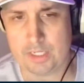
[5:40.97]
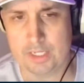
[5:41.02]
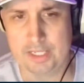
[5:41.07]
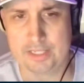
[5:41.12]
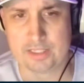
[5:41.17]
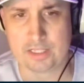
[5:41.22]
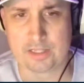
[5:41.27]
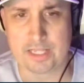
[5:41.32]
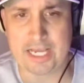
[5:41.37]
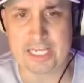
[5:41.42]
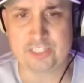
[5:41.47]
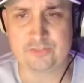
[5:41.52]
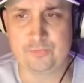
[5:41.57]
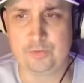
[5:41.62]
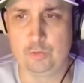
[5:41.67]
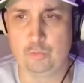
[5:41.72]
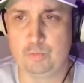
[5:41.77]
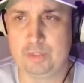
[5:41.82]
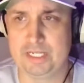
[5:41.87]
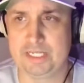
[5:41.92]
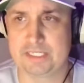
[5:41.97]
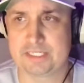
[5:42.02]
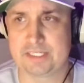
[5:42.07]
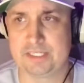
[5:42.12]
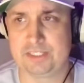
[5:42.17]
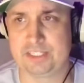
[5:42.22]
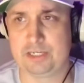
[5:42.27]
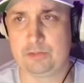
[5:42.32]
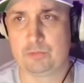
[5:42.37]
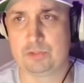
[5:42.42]
in the last few weeks
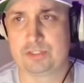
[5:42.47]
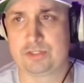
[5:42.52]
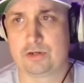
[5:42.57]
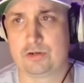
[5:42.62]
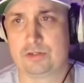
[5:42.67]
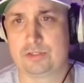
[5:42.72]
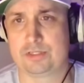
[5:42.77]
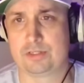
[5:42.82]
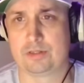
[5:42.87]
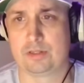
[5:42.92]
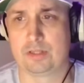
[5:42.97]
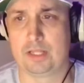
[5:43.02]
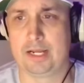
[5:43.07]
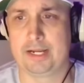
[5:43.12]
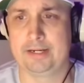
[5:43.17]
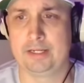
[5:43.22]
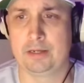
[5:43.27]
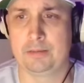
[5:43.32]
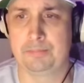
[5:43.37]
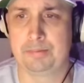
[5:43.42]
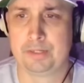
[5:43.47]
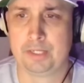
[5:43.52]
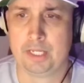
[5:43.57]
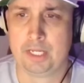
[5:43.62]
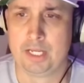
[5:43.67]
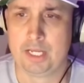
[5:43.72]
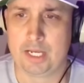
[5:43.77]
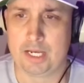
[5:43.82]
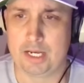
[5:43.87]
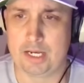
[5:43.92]
since he returned to the
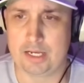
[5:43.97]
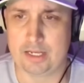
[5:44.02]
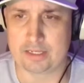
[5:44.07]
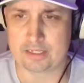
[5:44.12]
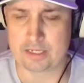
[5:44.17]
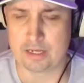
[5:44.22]
lineup.